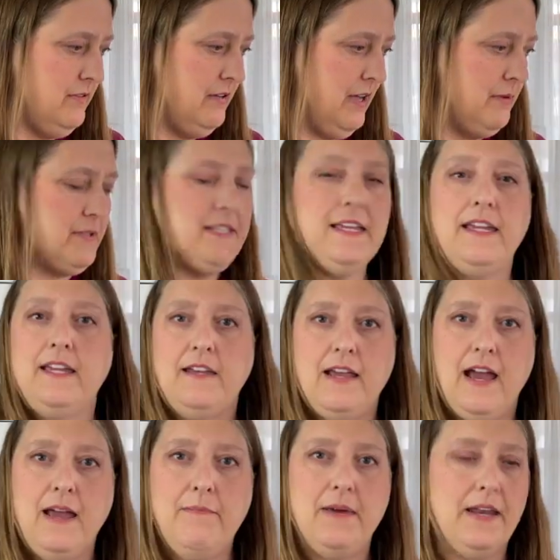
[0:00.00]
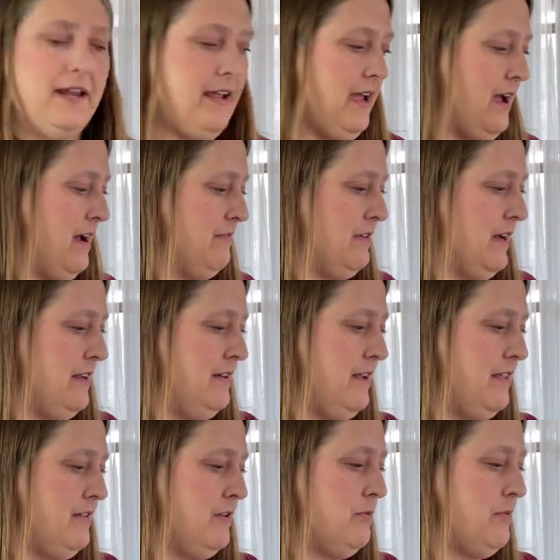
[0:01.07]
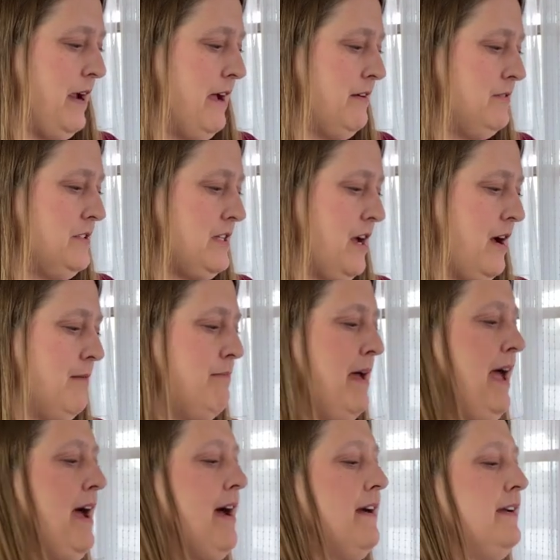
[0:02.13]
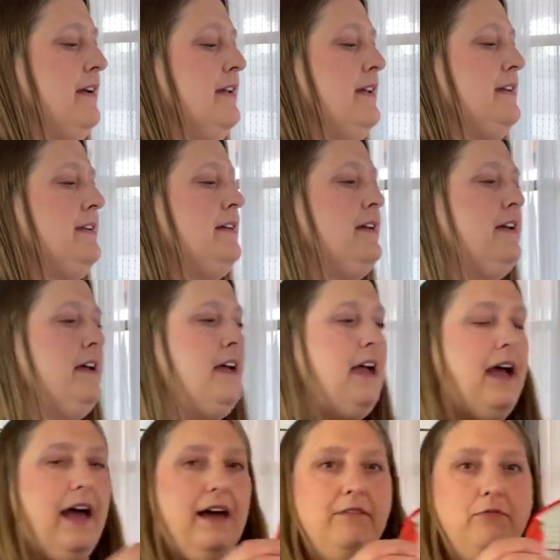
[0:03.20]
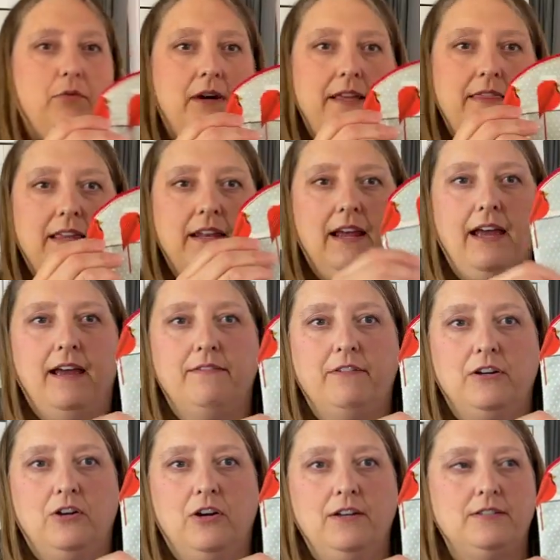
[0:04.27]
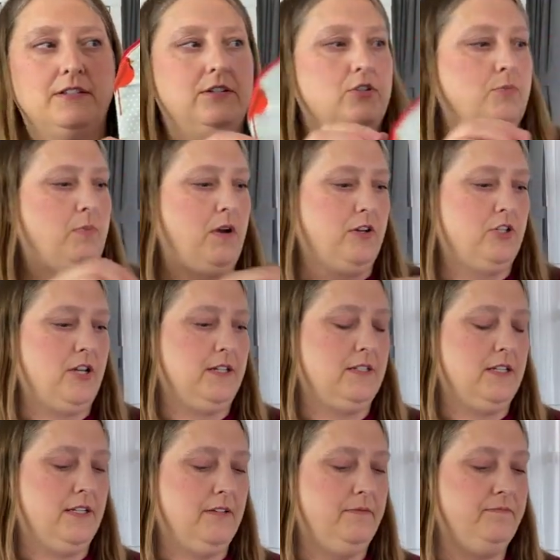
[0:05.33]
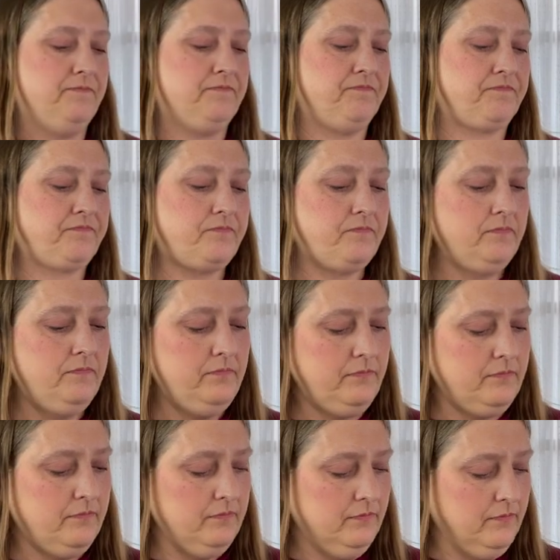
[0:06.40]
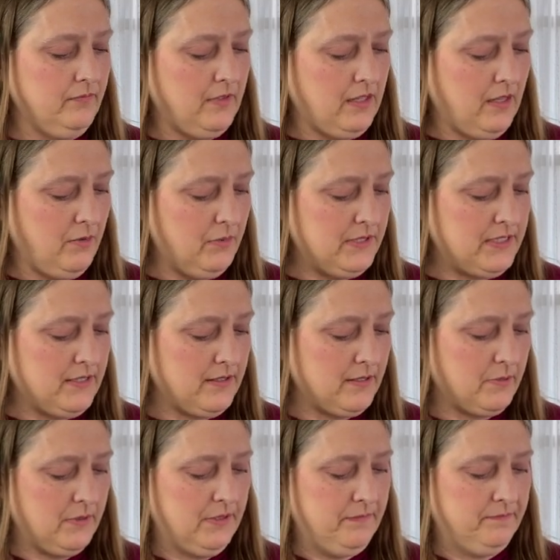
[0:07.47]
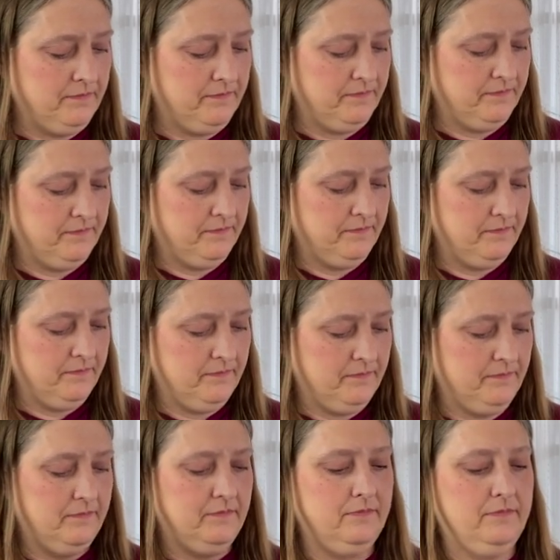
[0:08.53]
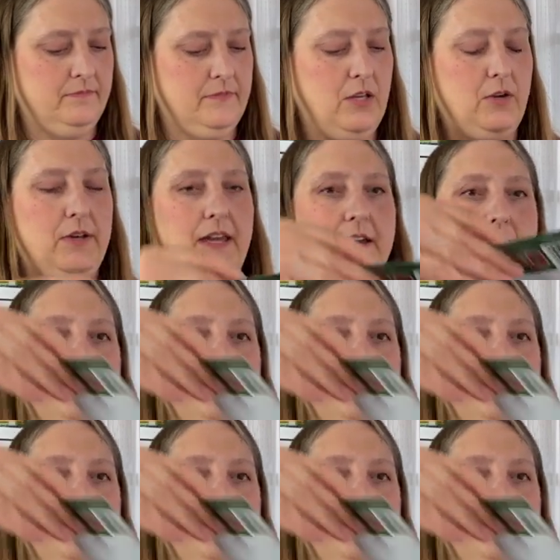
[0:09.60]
I was thinking, I bet I have another round top bag, and I have one that I have a cross stitch project in. What's this one? Oh yeah,